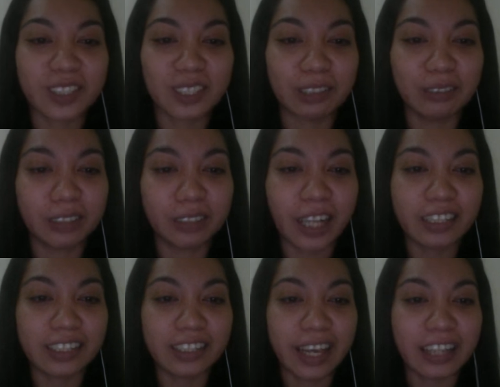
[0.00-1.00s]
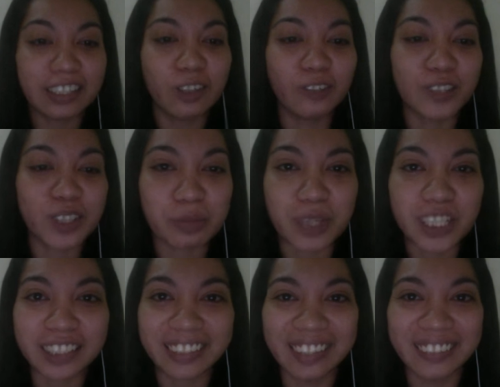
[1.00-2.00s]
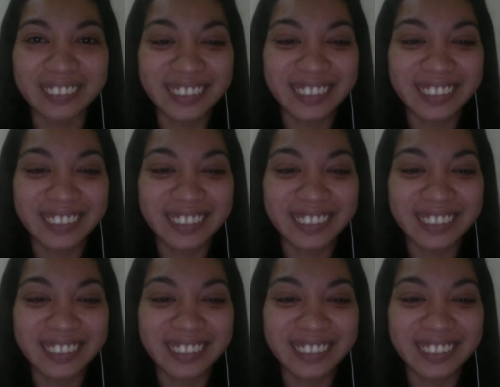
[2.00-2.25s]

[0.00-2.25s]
So I'll hand it over to Michelle now.